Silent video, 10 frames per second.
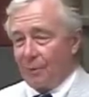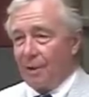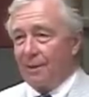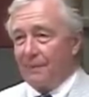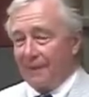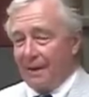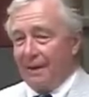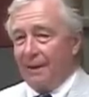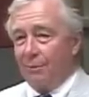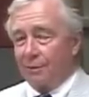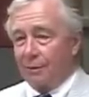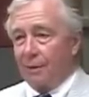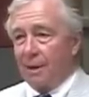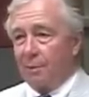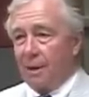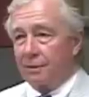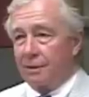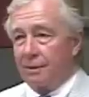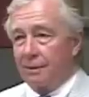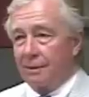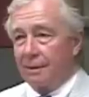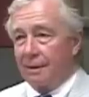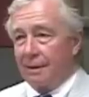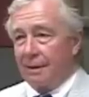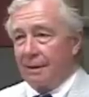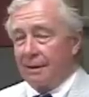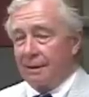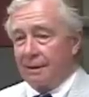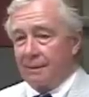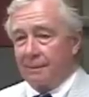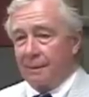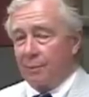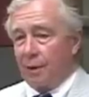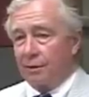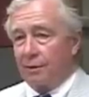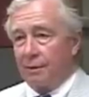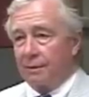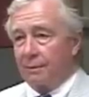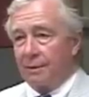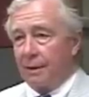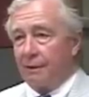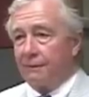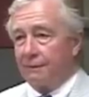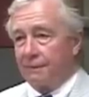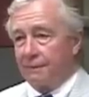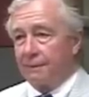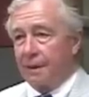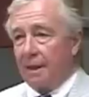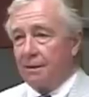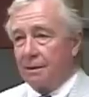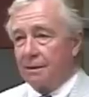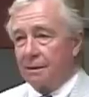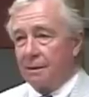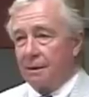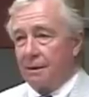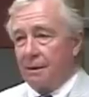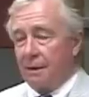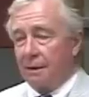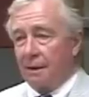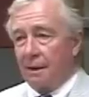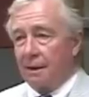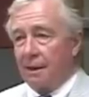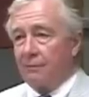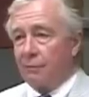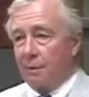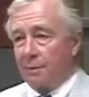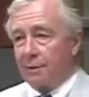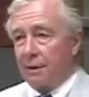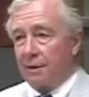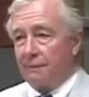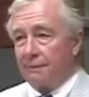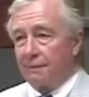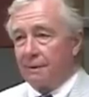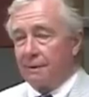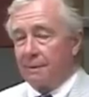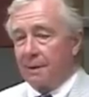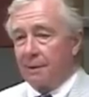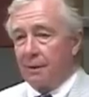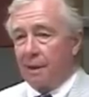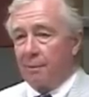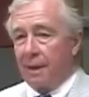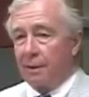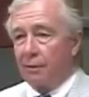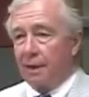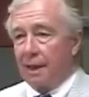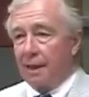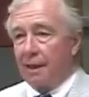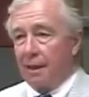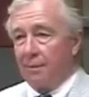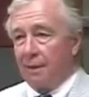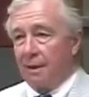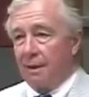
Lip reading: Well, he was a great prosecutor and prosecuted some tough cases and got a name for himself and tried to bank on that name.